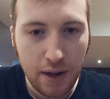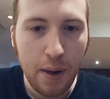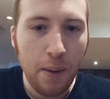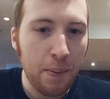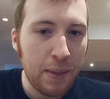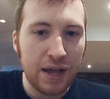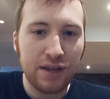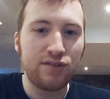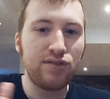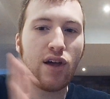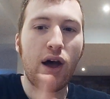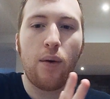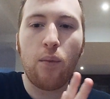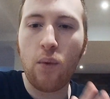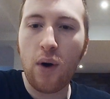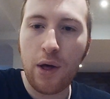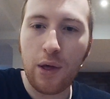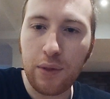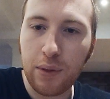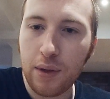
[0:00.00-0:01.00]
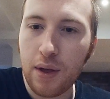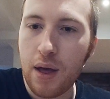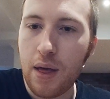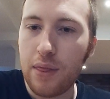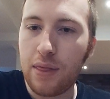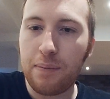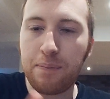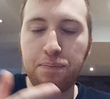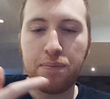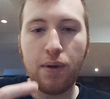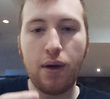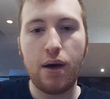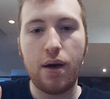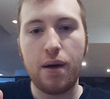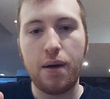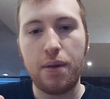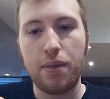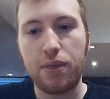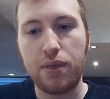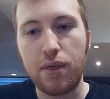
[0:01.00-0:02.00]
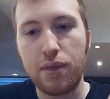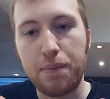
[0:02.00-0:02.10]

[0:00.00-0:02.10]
That's not what the, uh, the, the